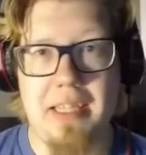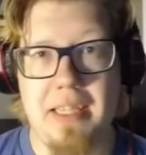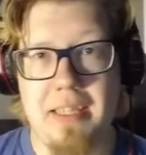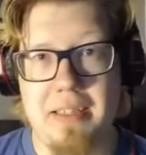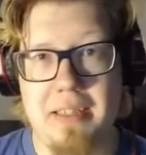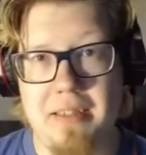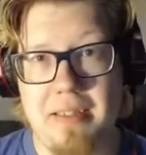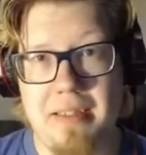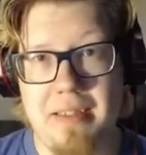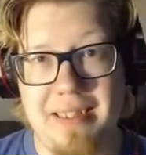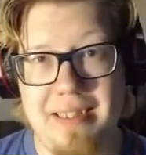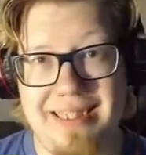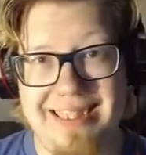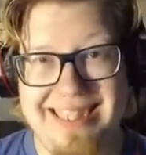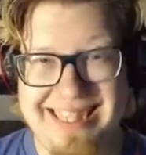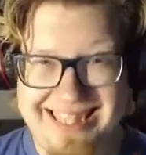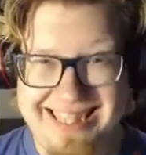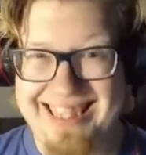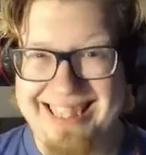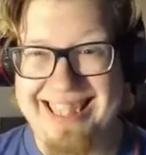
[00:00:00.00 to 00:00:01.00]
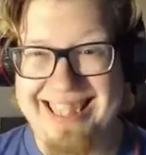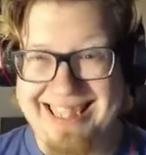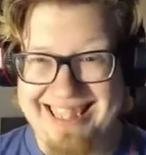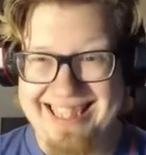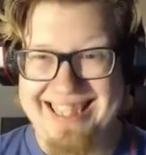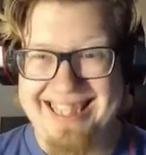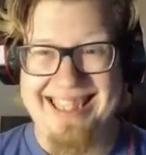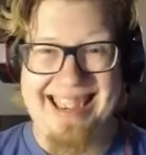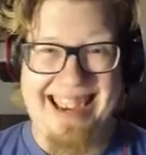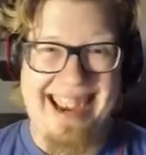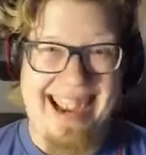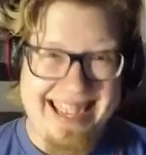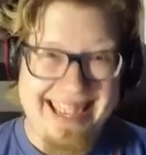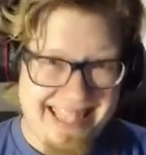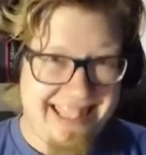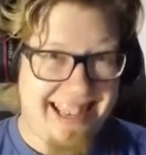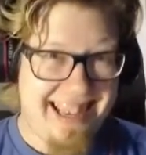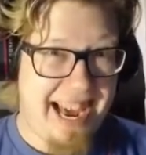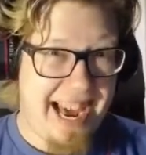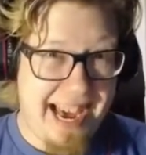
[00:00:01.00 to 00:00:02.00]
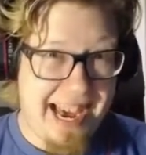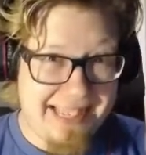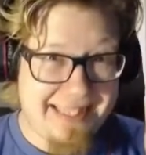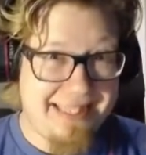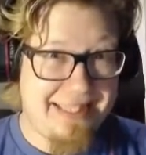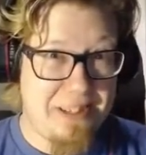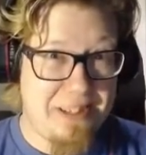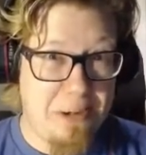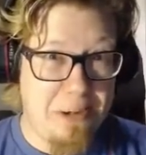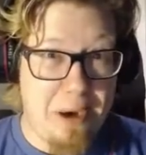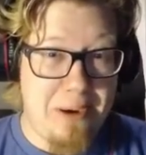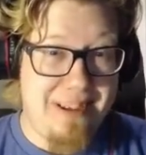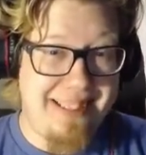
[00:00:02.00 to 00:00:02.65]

it. Axe, you know.